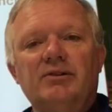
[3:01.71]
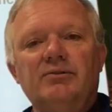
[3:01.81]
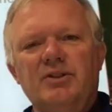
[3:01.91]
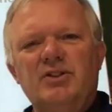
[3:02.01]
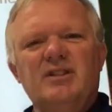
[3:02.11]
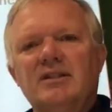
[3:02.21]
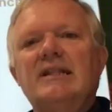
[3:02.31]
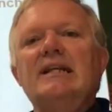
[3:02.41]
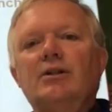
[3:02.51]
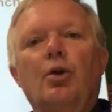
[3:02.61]
which is
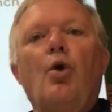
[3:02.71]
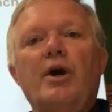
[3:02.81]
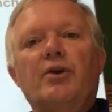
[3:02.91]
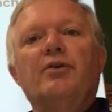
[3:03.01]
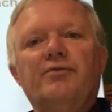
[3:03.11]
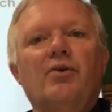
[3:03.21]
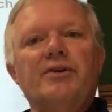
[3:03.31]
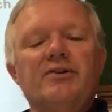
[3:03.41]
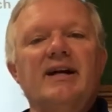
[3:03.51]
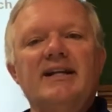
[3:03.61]
the lawyer for the
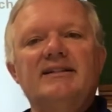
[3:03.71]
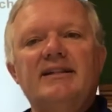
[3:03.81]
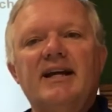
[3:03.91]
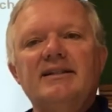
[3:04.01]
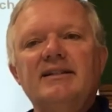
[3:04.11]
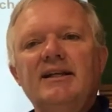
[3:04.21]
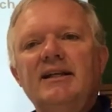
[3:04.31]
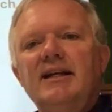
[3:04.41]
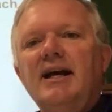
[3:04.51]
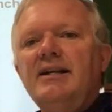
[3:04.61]
United States,
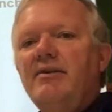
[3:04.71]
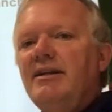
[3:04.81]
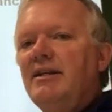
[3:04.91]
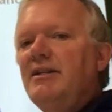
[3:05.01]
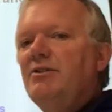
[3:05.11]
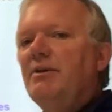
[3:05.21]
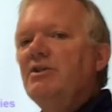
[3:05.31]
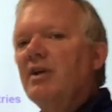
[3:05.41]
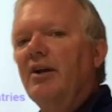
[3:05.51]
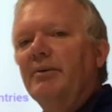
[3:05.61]
and you had these 3
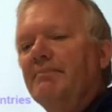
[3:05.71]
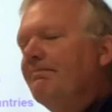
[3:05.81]
gentlemen.